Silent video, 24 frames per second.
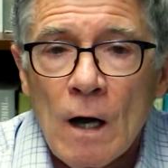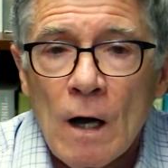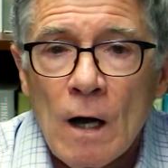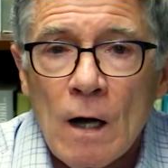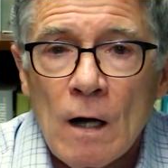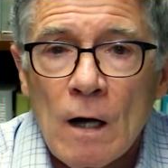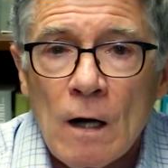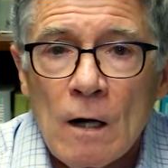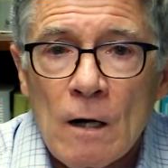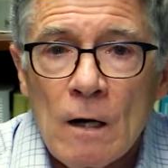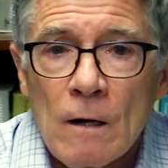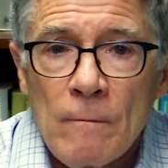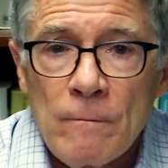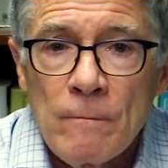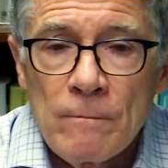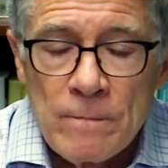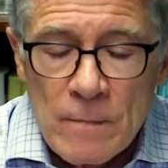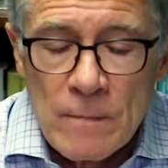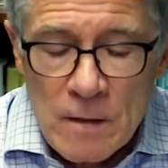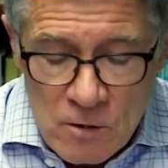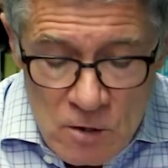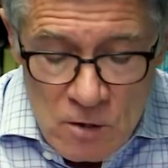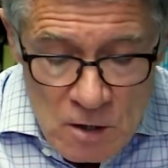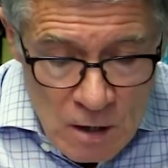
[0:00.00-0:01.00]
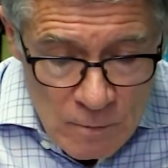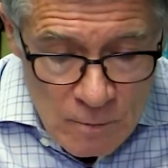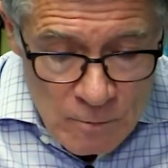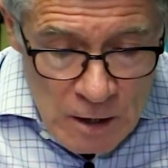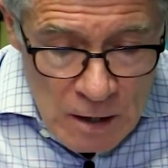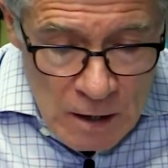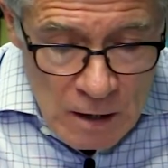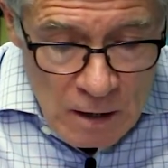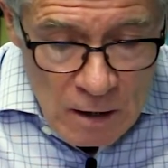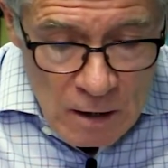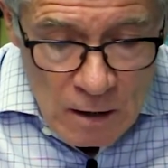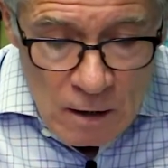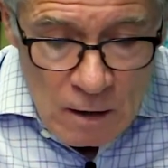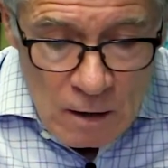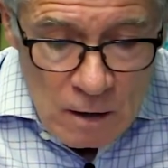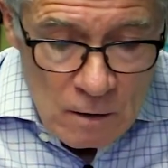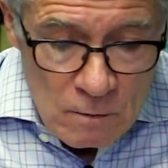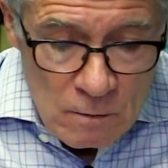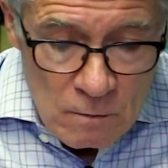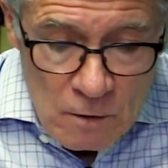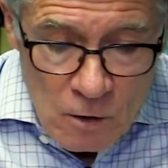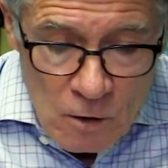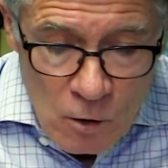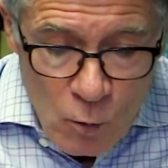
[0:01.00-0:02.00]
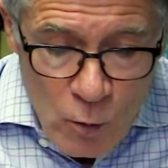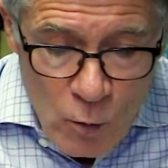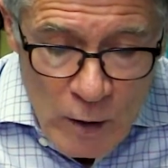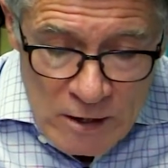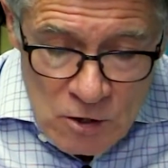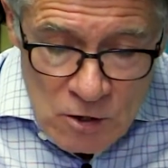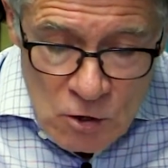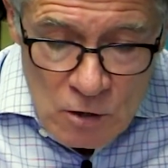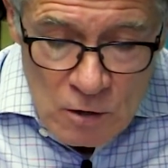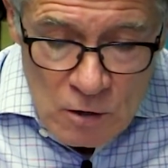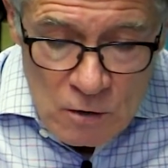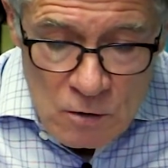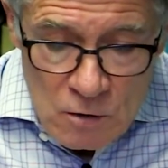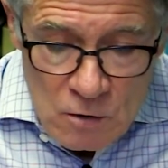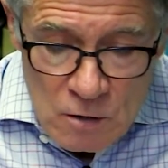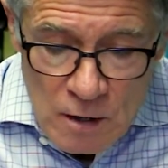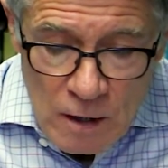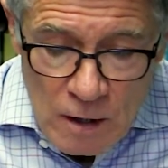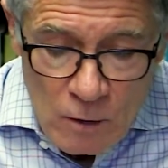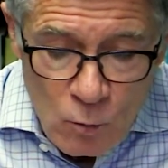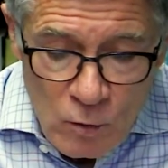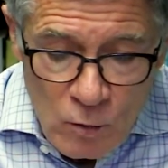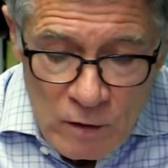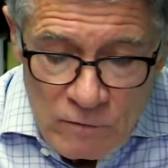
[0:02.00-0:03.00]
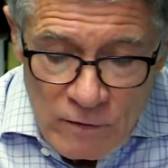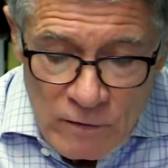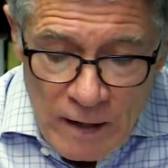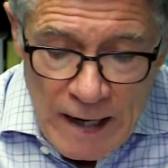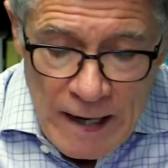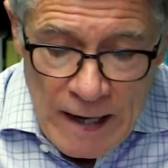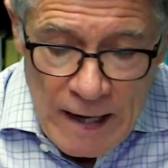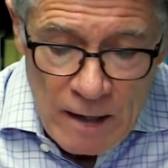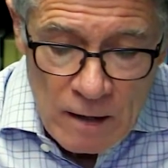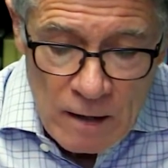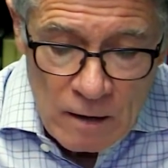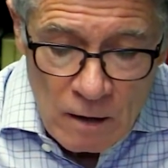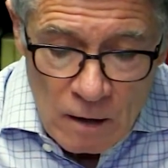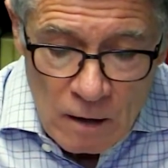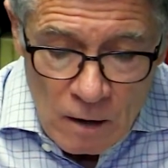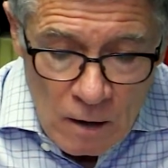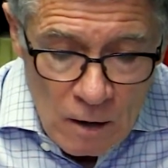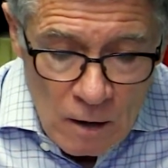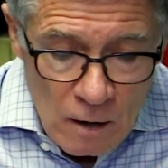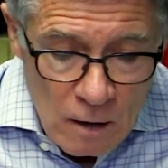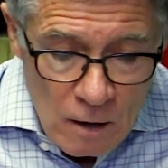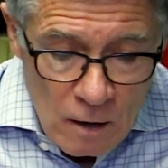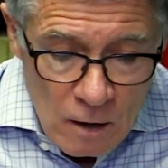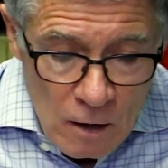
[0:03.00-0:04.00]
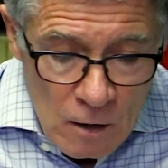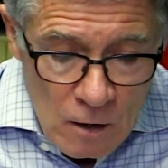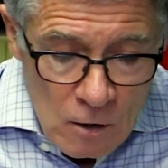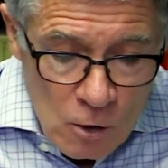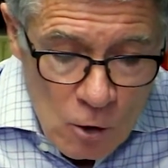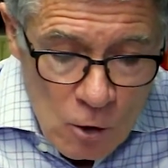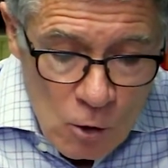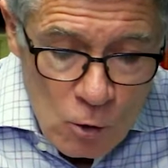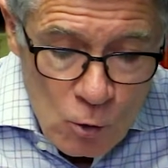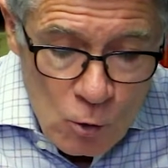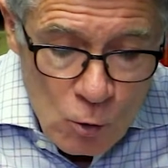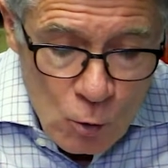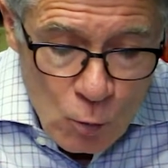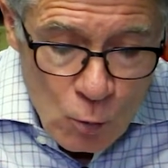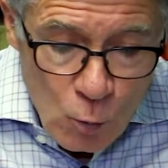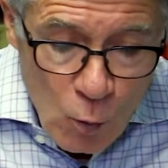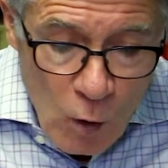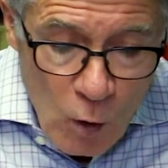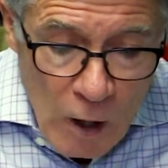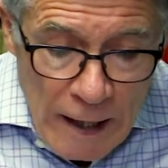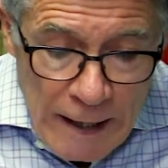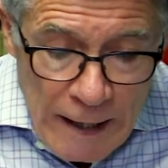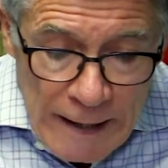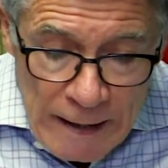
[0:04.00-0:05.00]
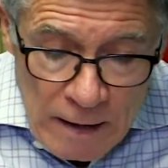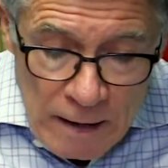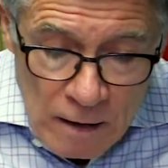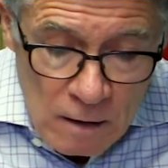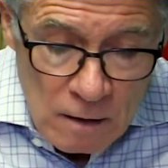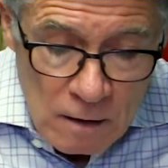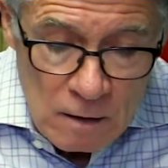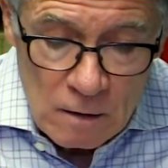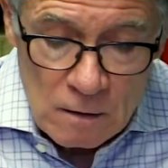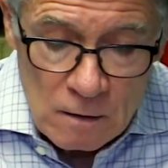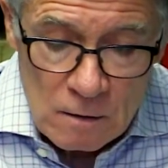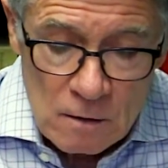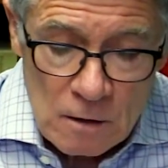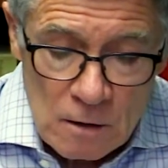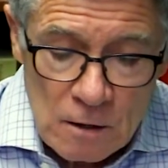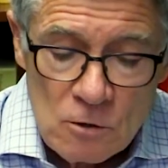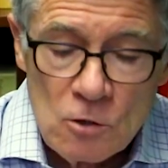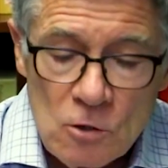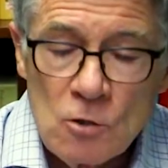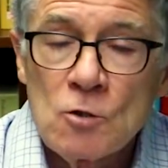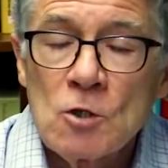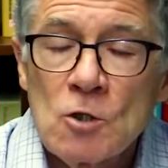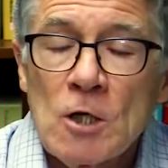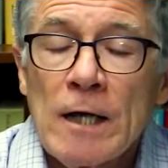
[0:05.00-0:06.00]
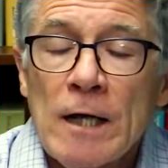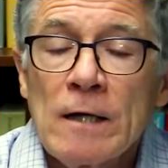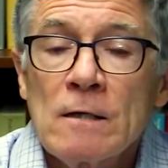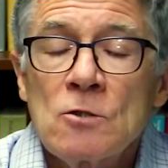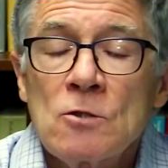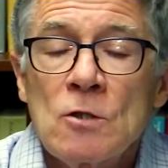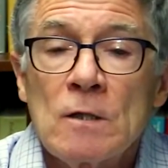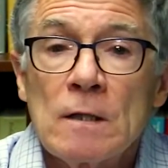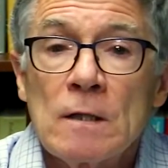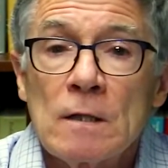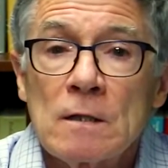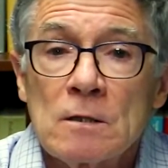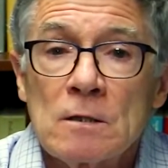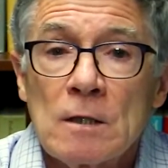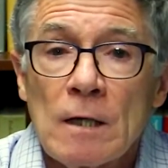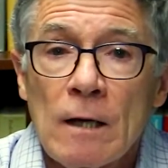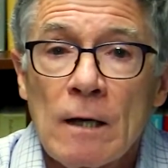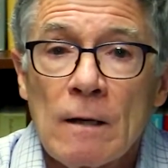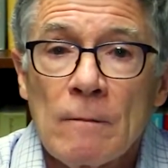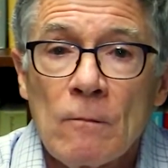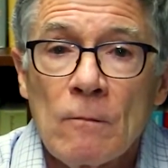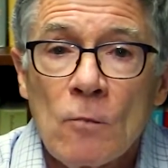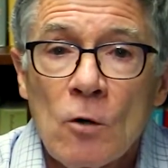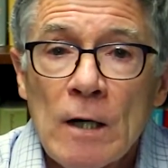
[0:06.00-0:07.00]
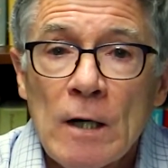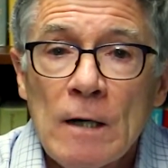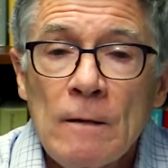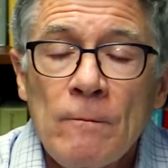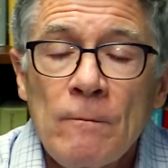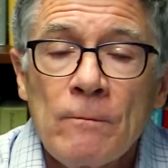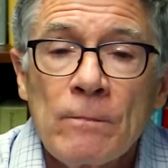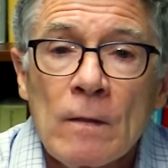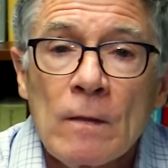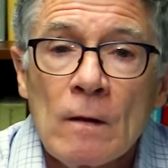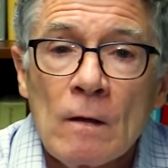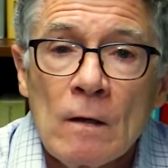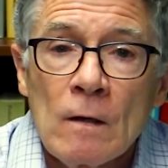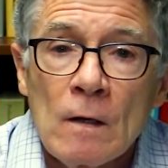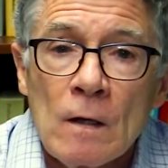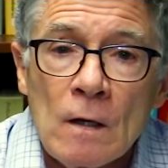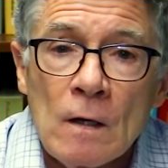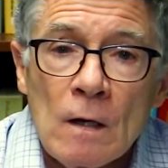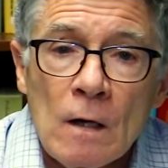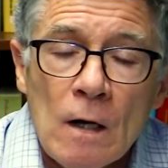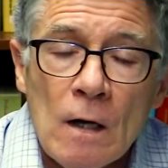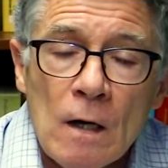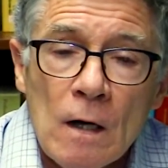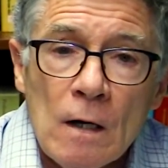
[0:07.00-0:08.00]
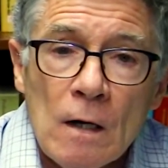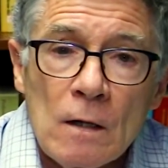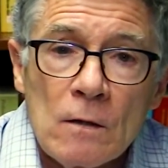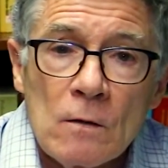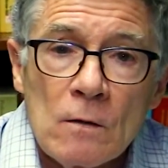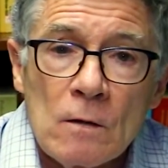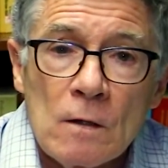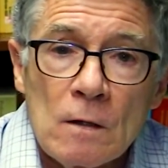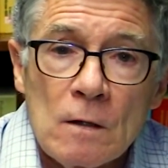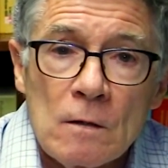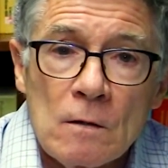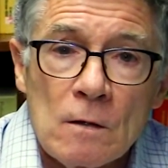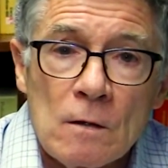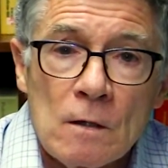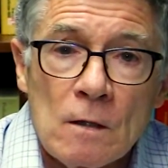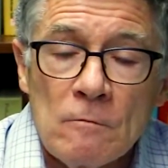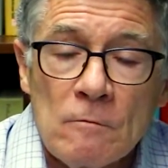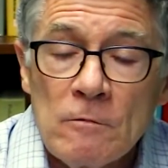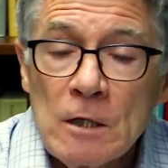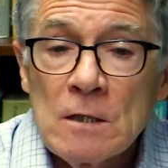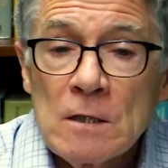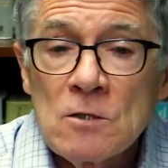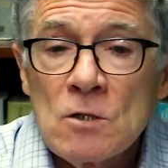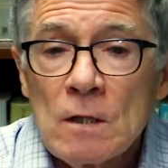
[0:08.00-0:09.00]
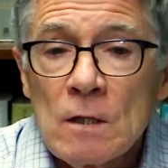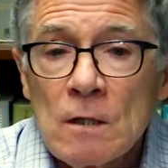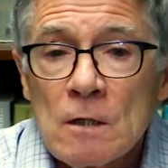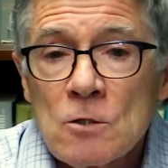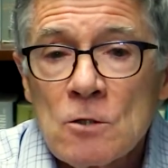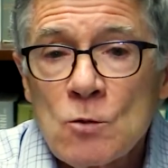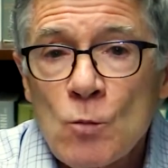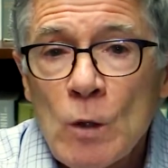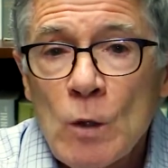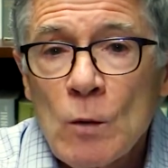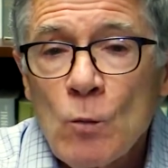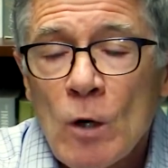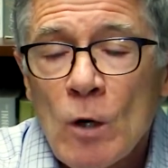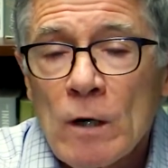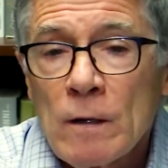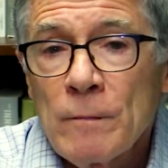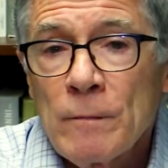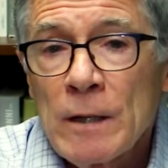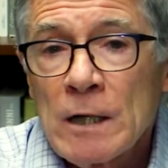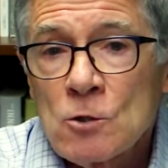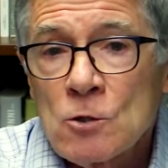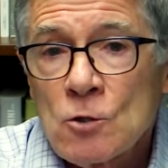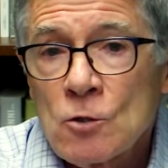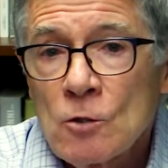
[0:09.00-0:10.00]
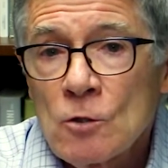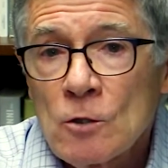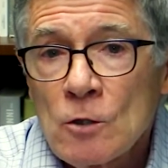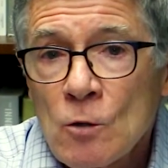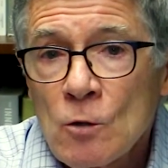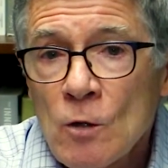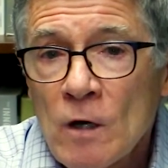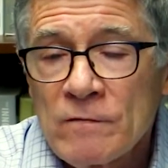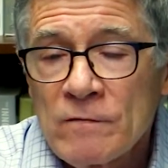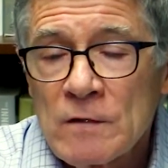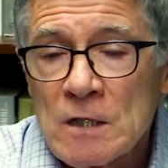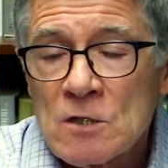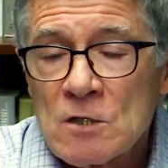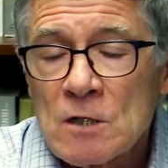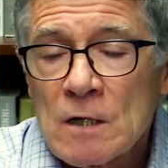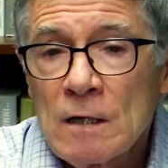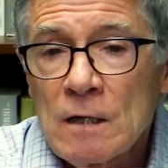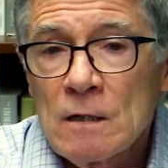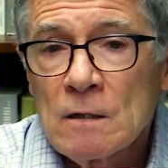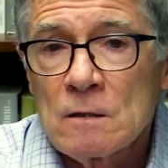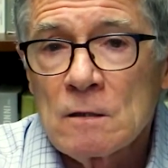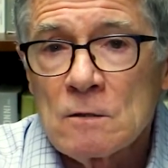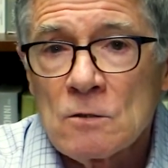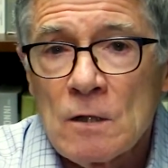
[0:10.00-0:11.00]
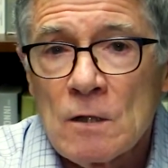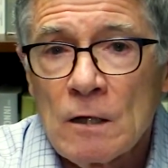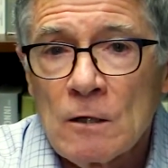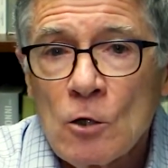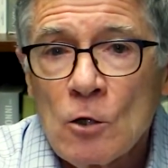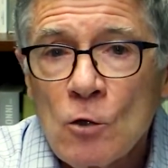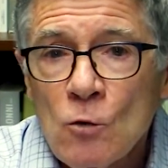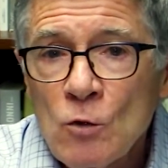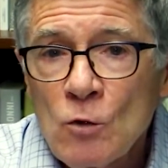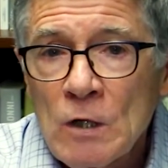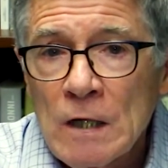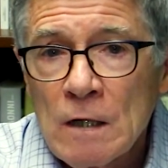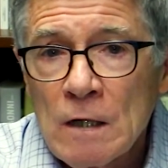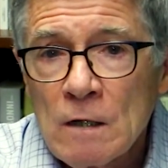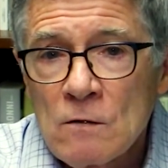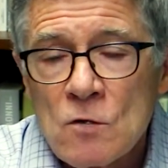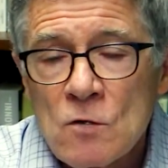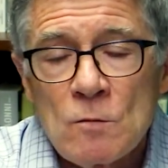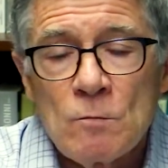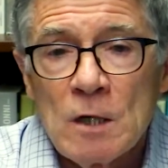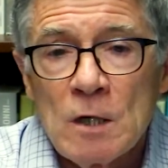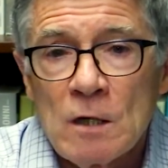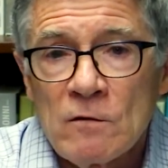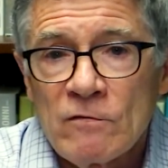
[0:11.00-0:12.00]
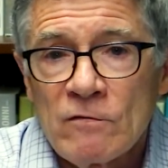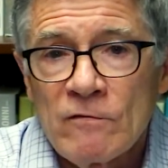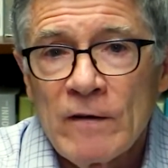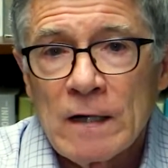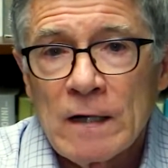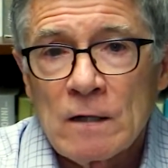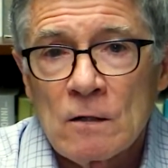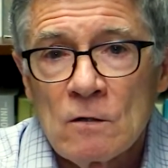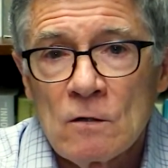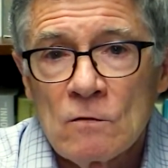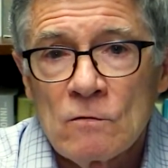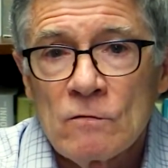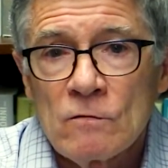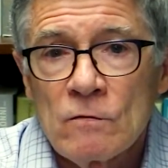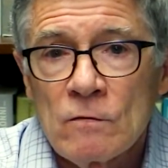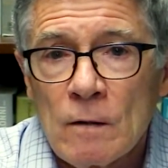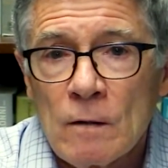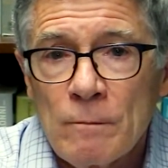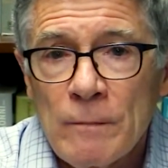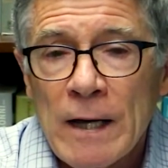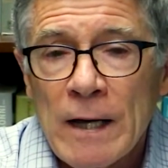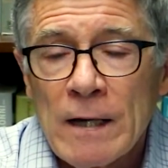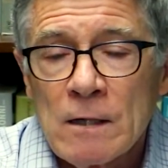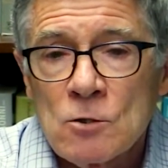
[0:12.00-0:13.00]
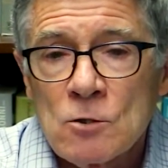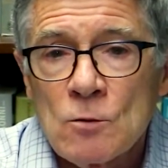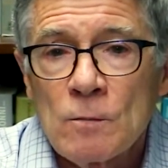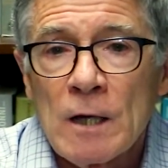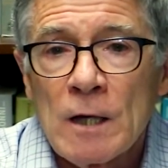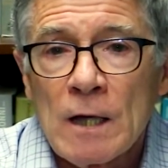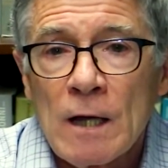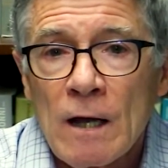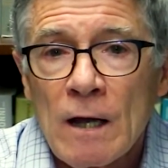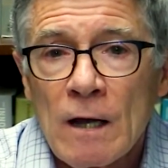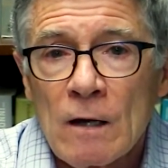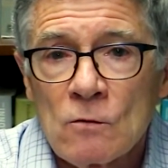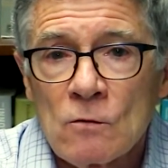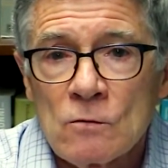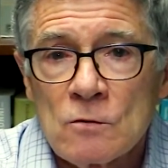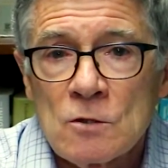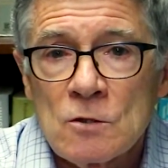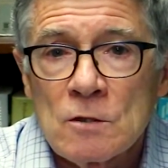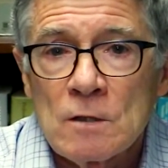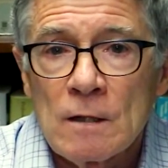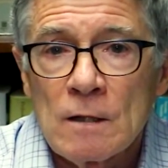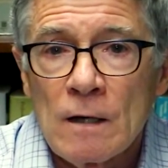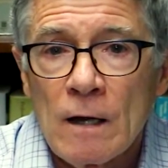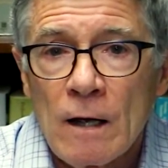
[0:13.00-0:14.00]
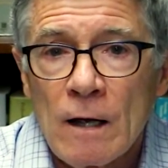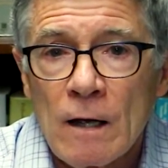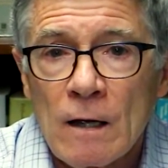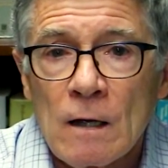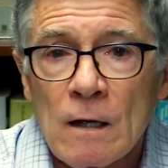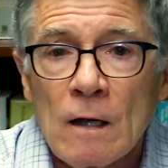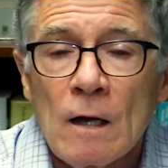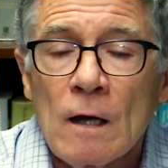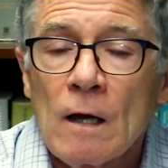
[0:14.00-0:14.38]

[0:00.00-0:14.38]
Some of the questions that we've had include, why did you change the exam? Well, the reason is we want to make sure you have the skills that you need to be effective management accountants today